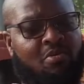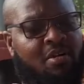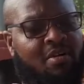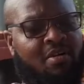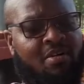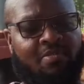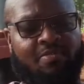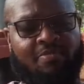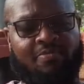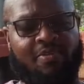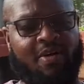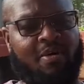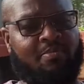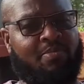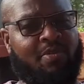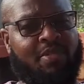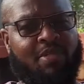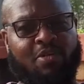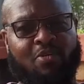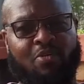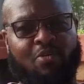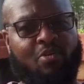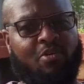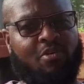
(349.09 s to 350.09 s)
were
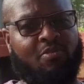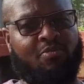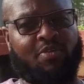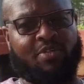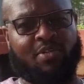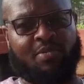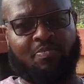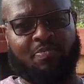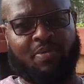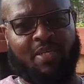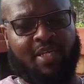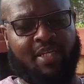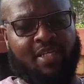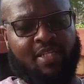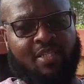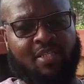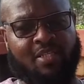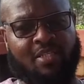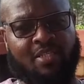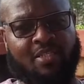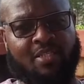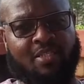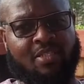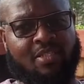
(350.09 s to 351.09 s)
fumbling all over the place,